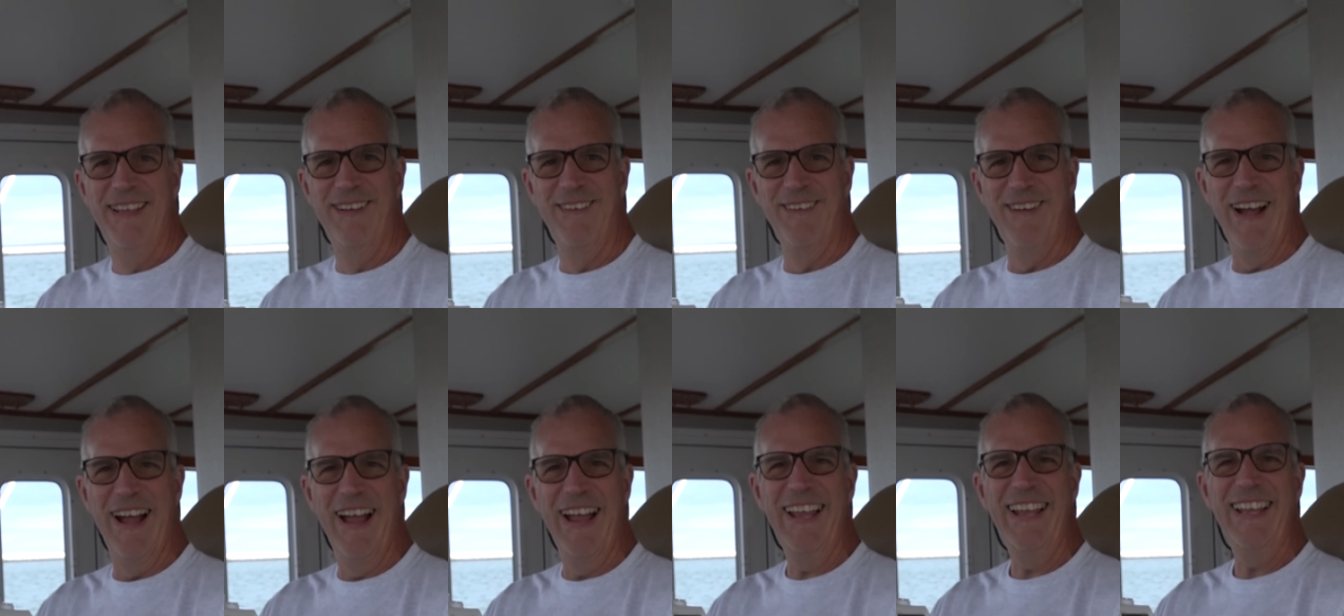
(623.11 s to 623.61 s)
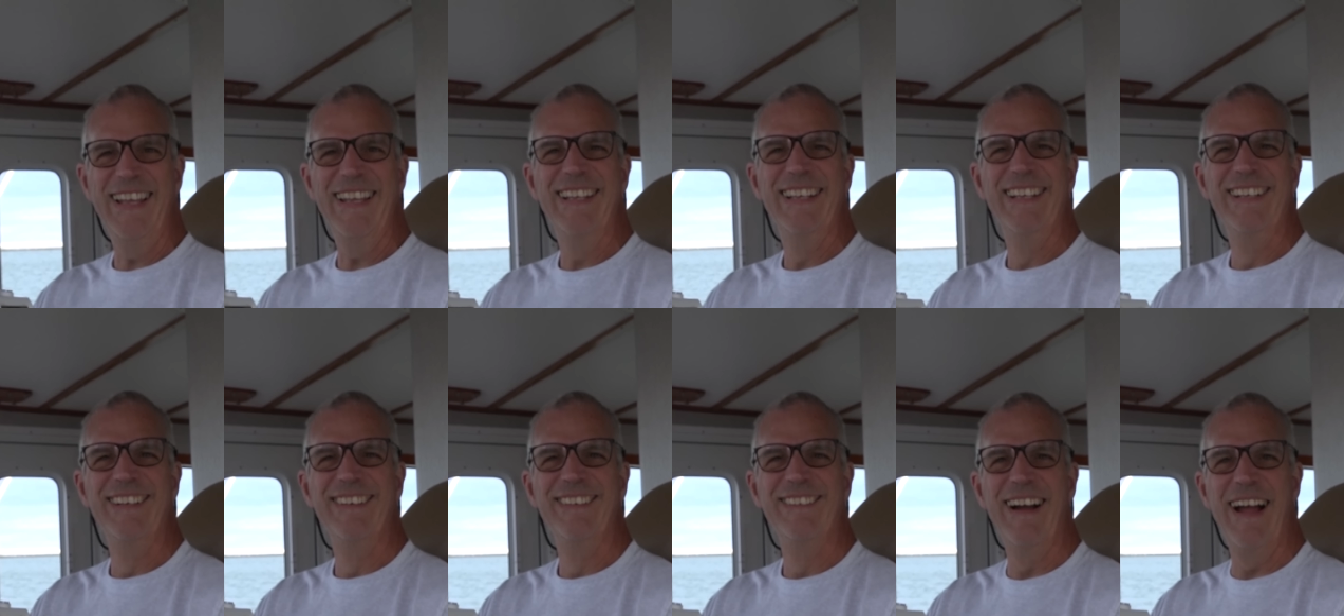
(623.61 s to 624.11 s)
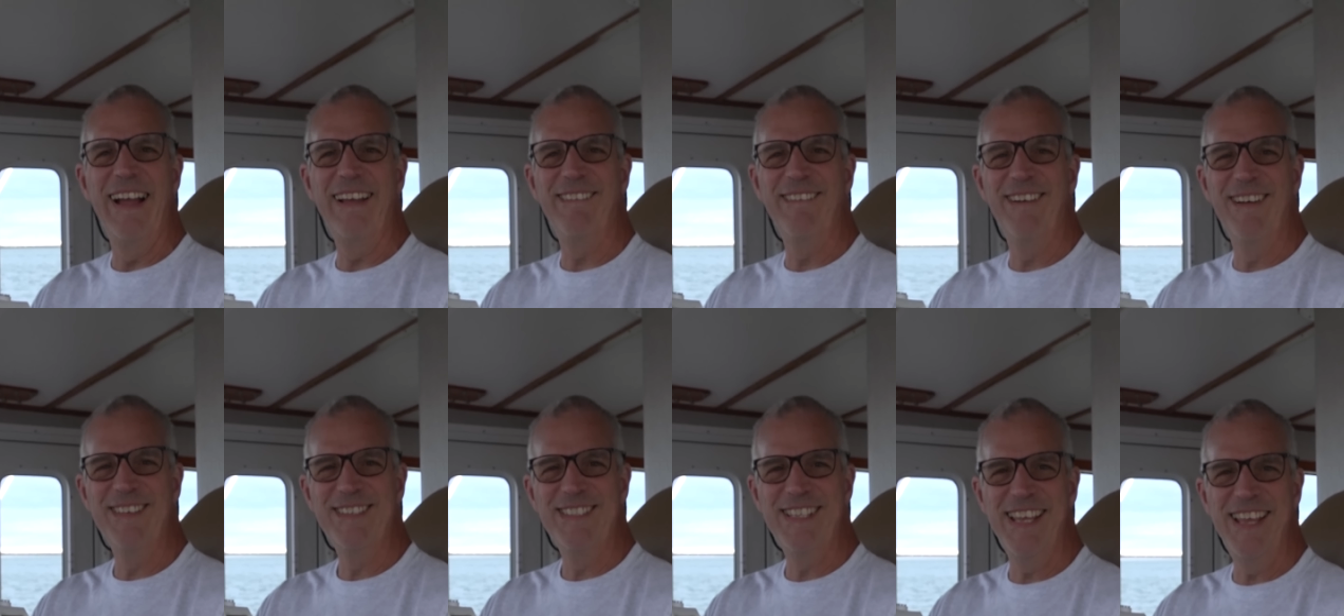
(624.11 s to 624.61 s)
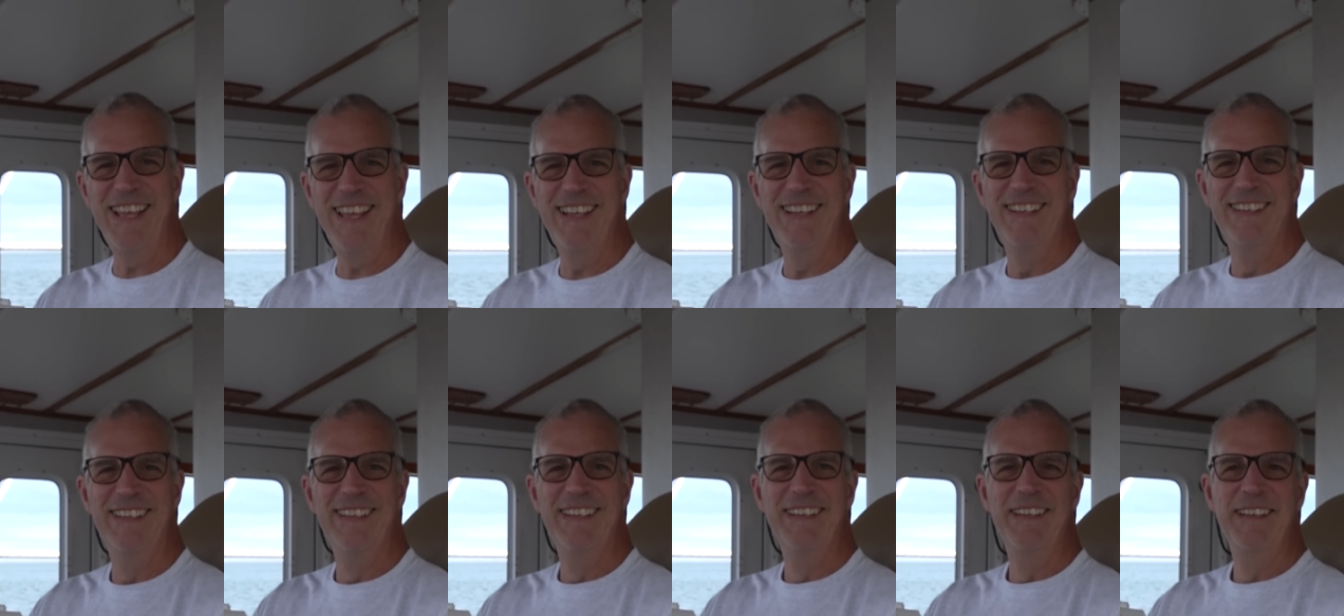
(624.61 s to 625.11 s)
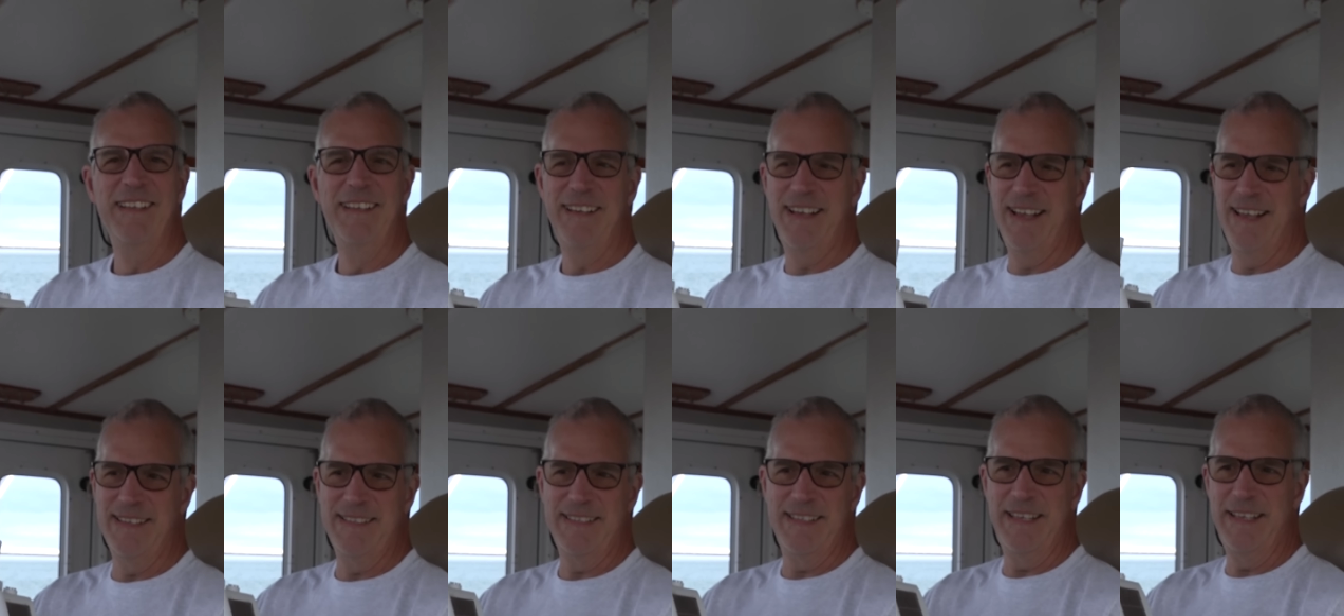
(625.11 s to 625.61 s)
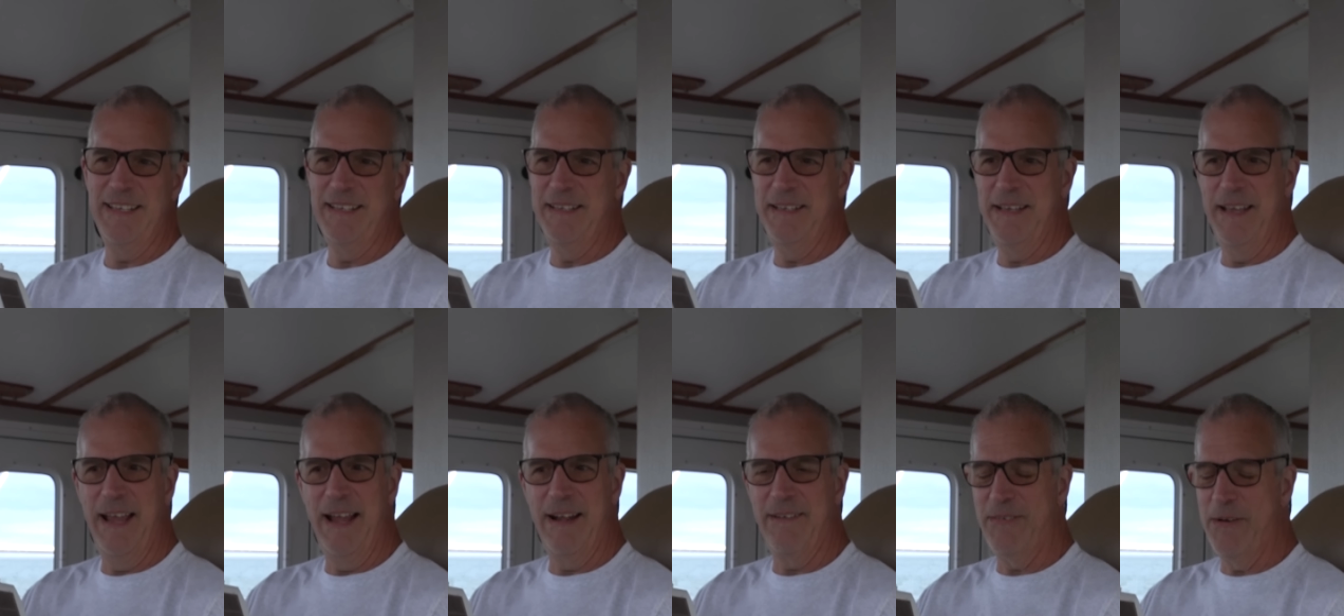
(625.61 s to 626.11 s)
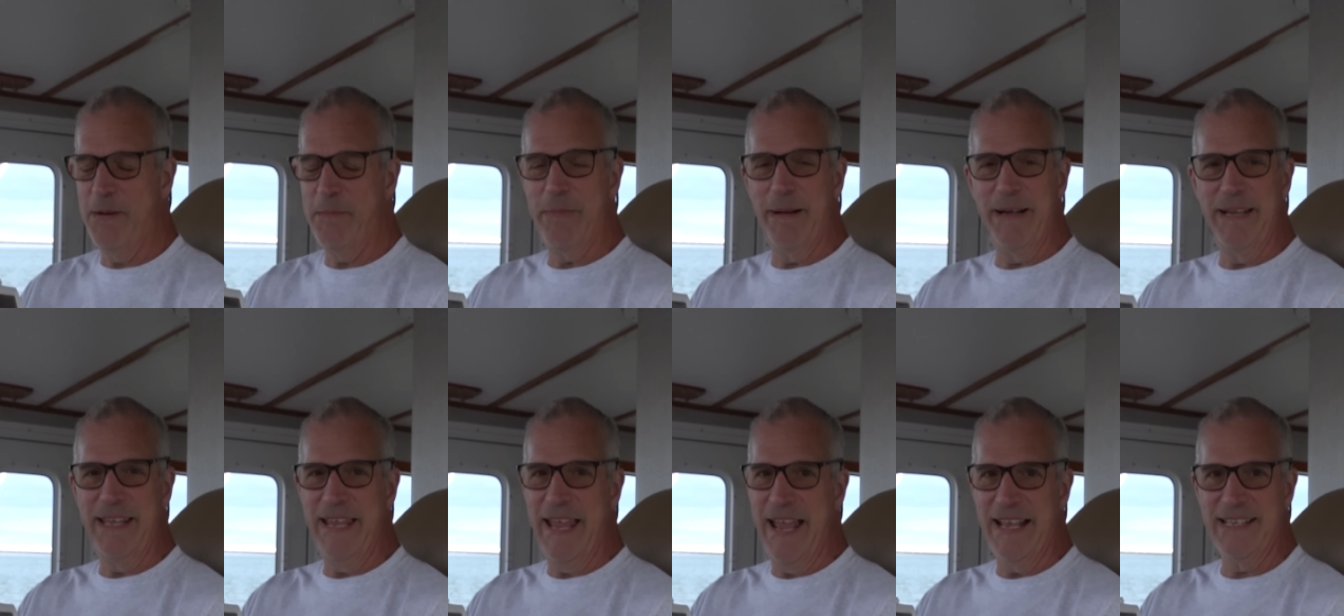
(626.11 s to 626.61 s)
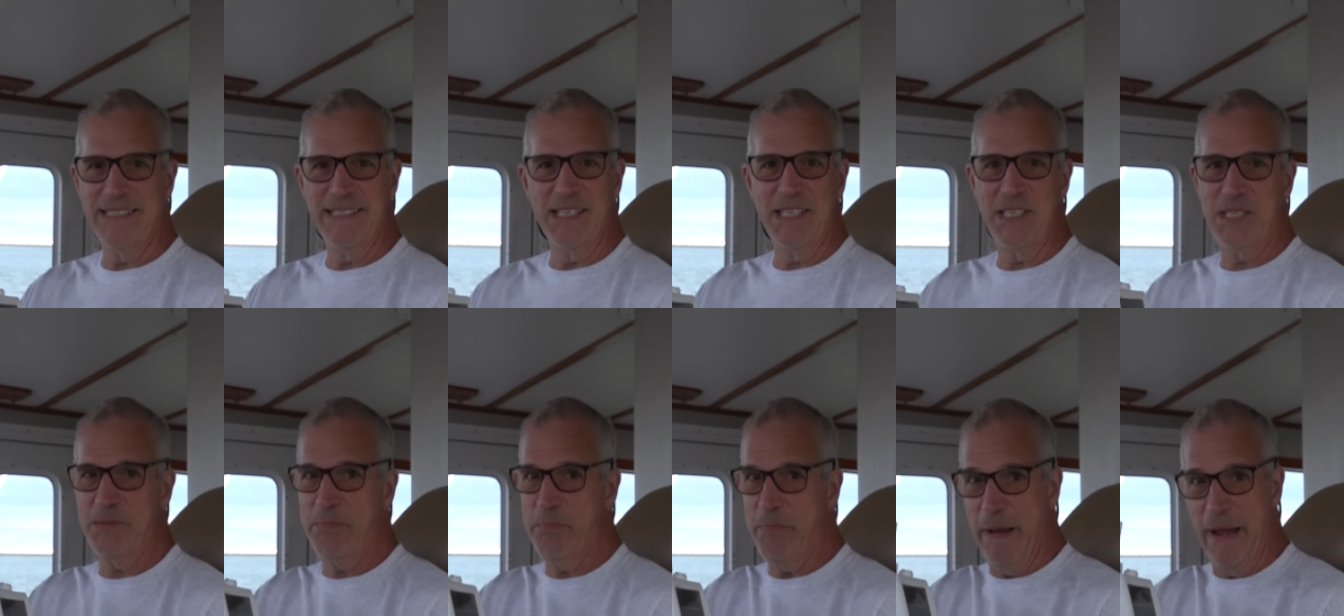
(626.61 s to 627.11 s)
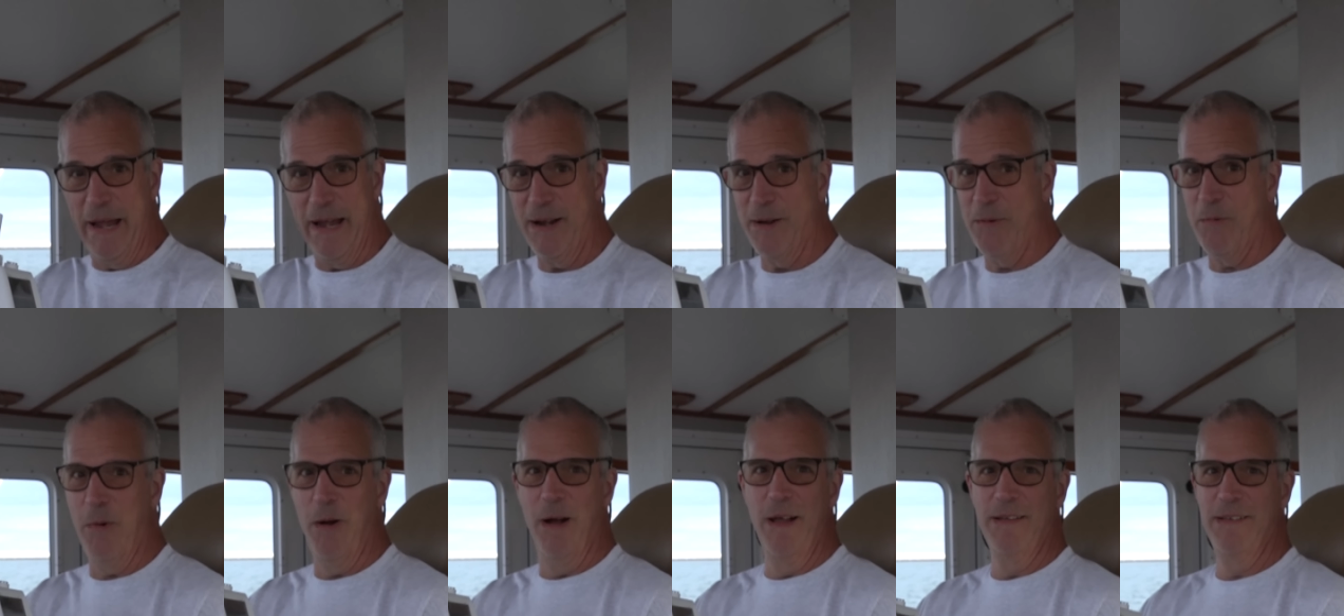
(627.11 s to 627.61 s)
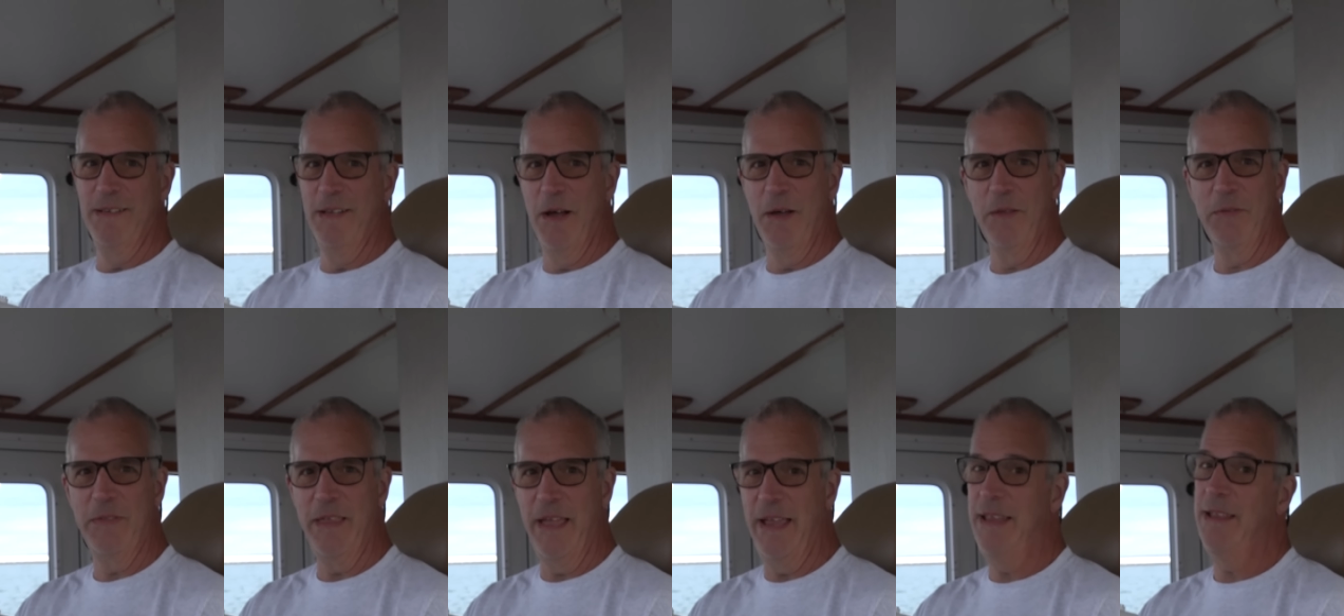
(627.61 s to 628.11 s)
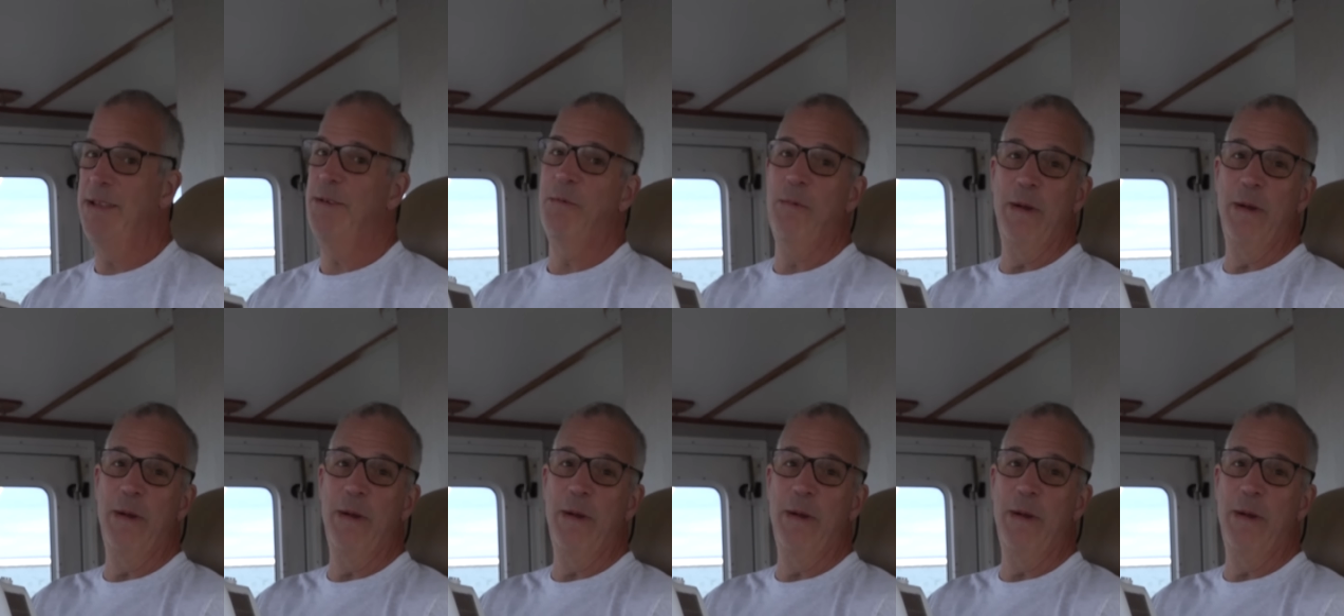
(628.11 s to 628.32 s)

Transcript: Right? Right, Rosie? Because everybody has a spare one, don't they?